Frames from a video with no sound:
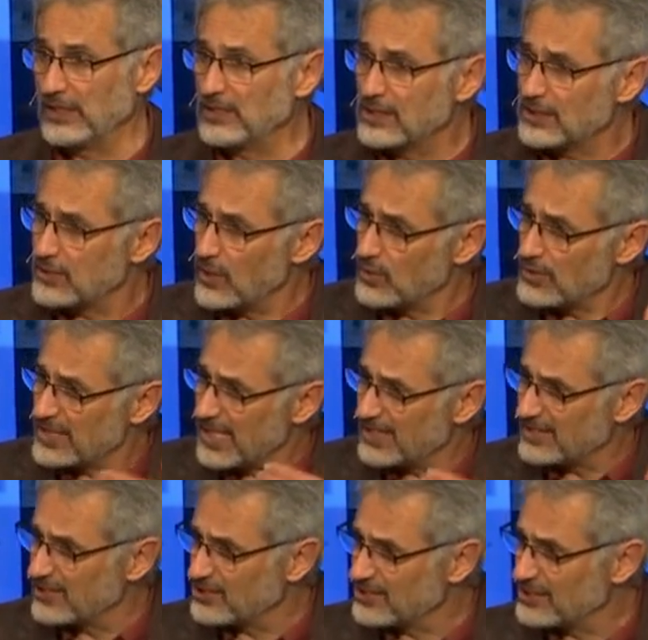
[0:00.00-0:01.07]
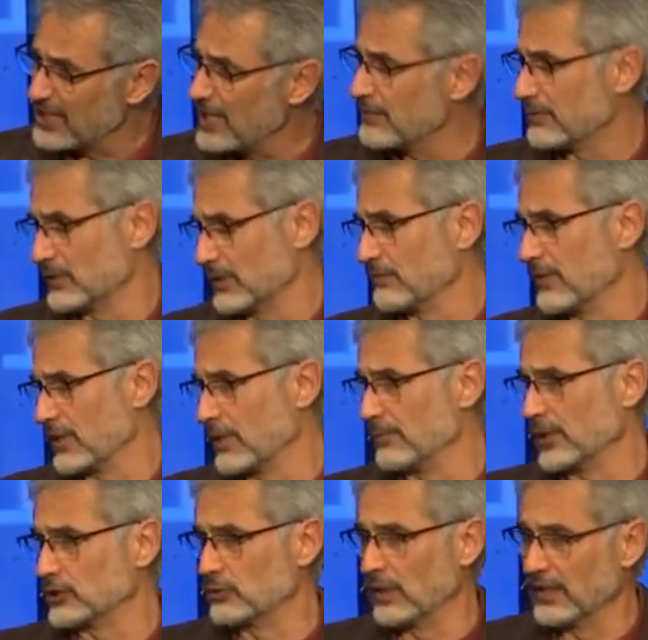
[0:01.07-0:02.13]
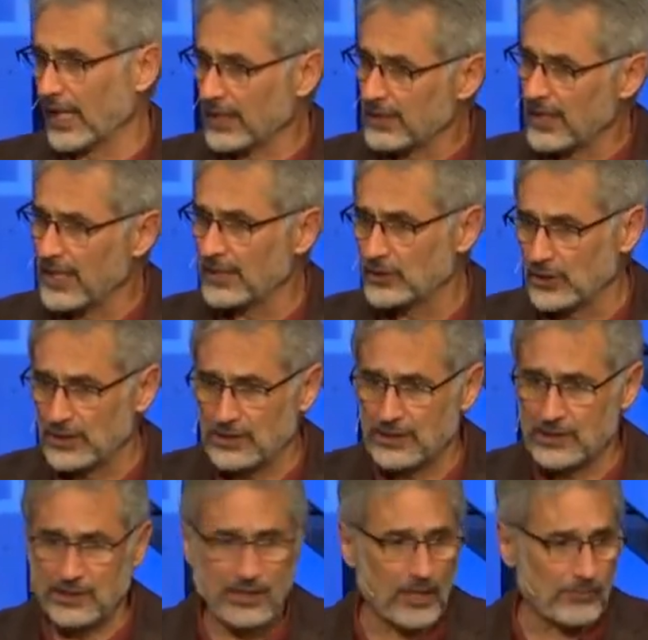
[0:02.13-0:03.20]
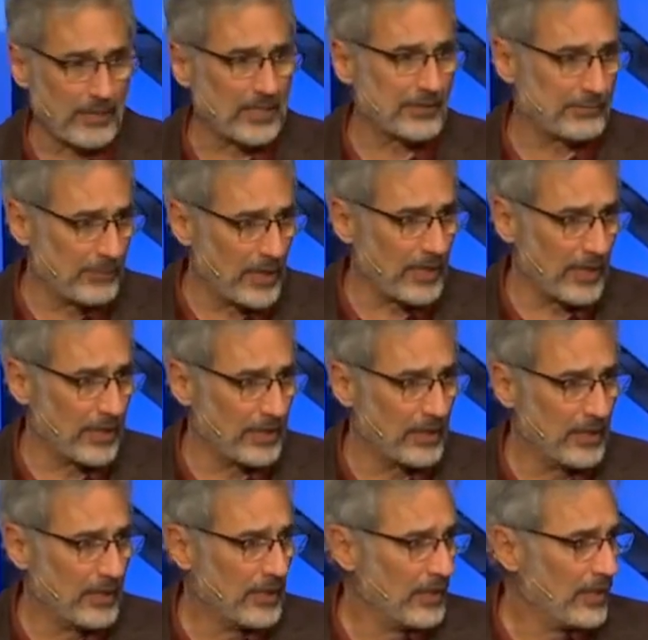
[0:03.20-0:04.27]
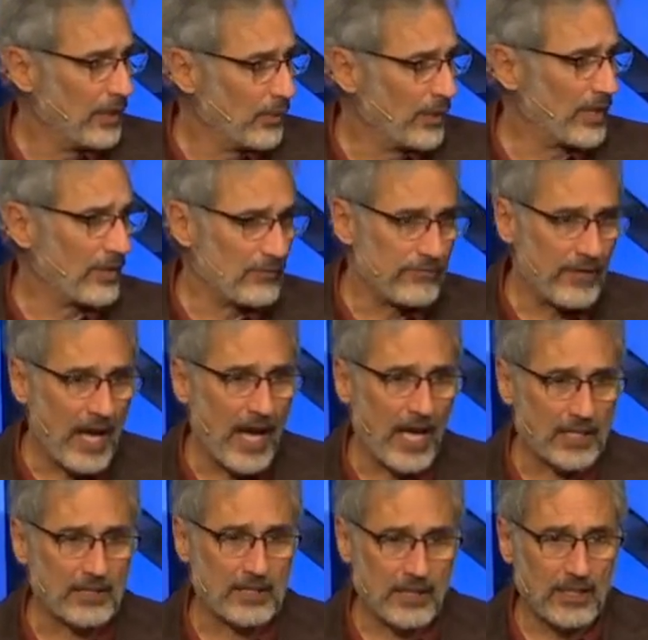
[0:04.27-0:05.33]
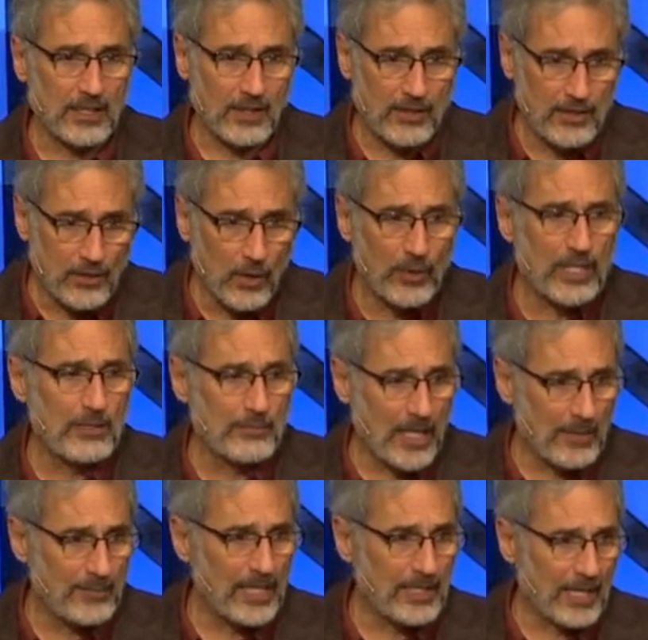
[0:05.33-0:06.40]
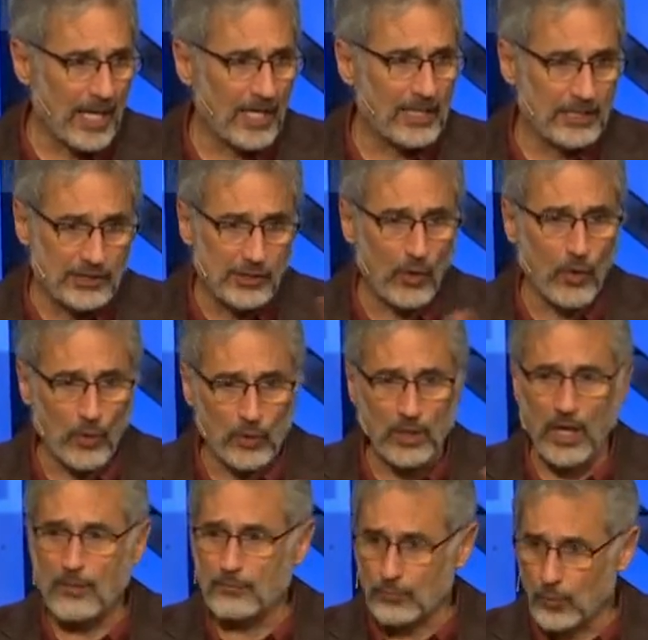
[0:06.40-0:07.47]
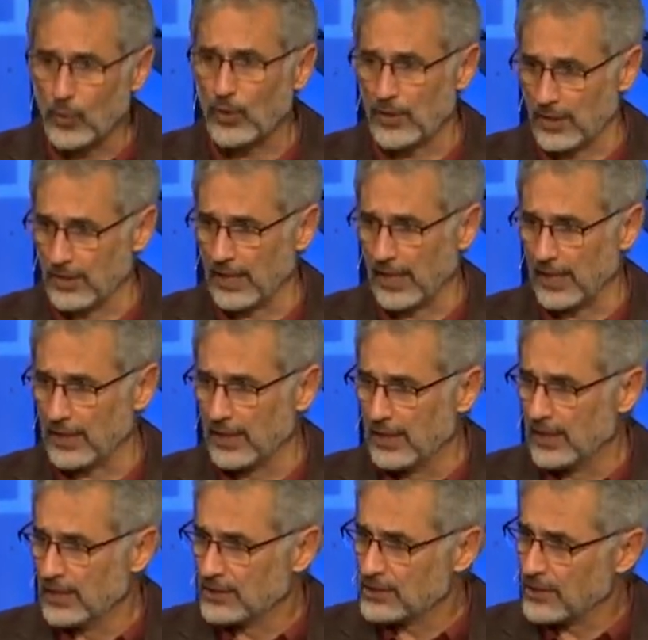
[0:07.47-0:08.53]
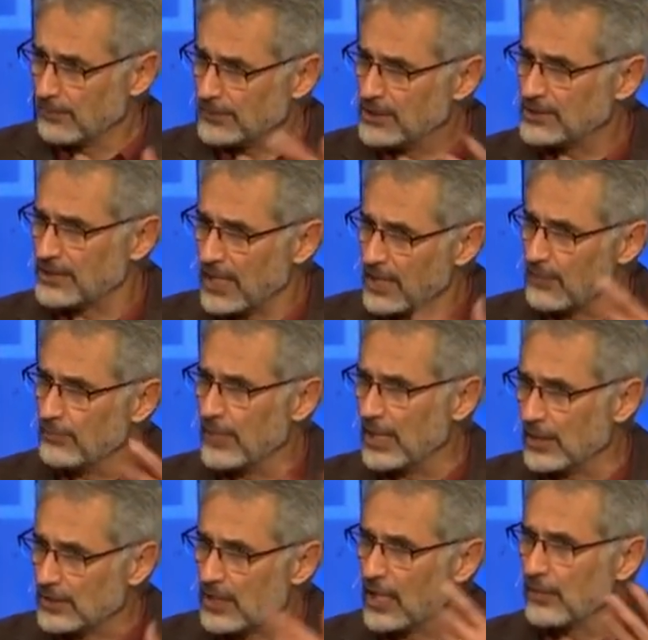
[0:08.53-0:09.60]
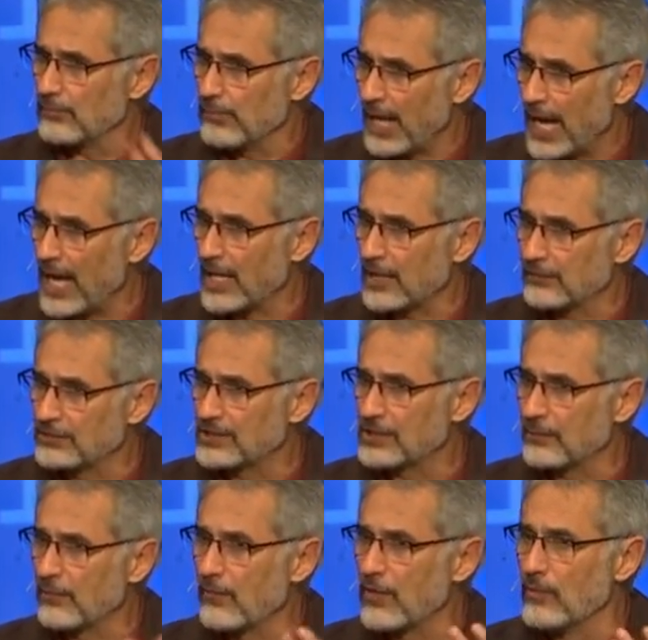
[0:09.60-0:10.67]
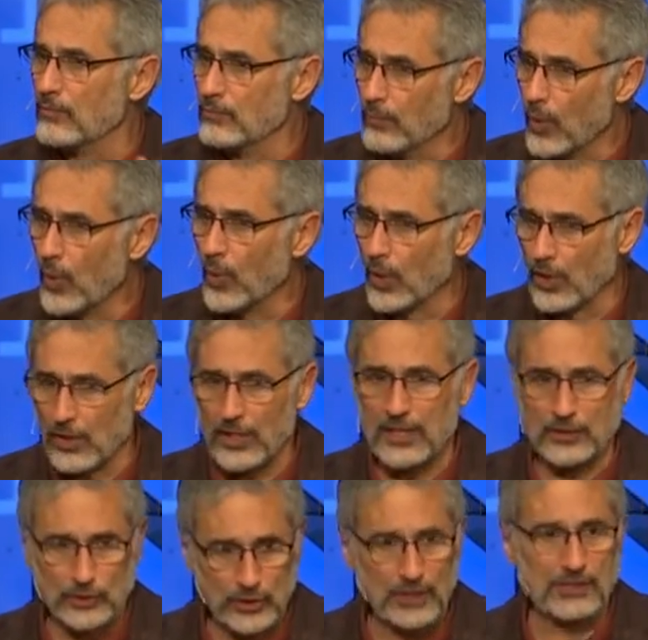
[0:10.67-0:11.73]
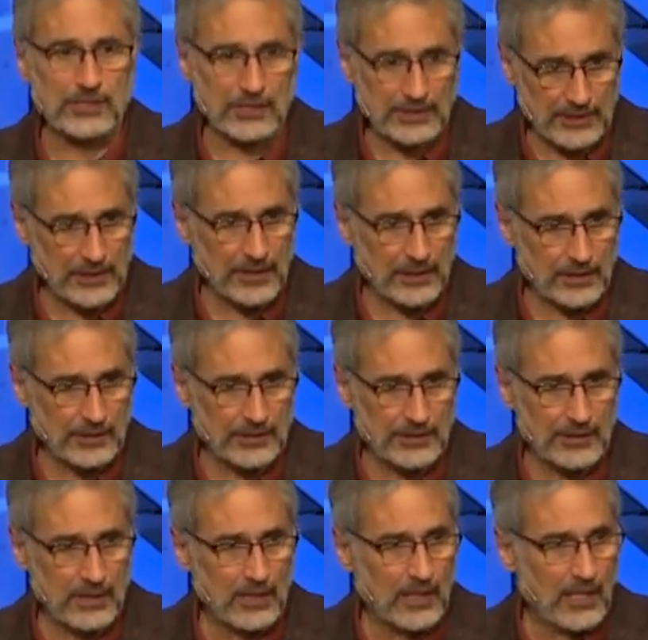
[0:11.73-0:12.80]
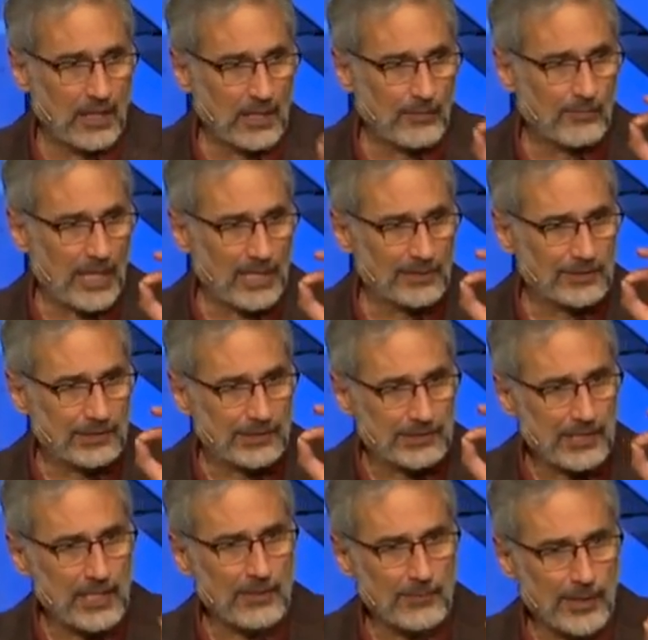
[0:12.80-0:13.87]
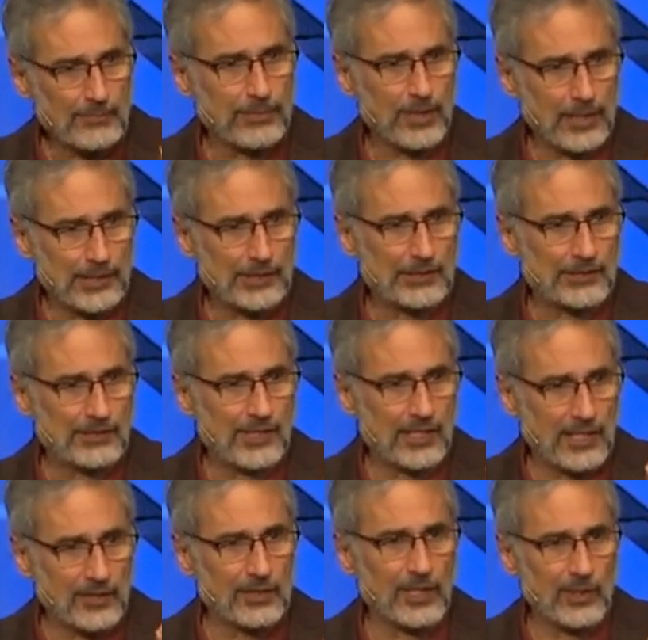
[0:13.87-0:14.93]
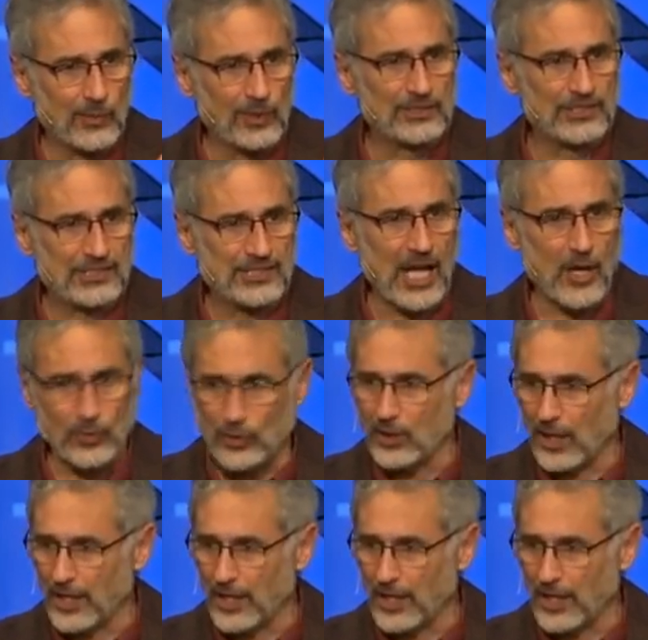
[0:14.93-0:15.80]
We just don't tend to savor it very much. We like to think Jesus is our best buddy, when in fact, though he may be that, he's a whole lot more than that. So let me just take a minute to unpack of some of the more that Jesus is that might set him in a place that he really would sound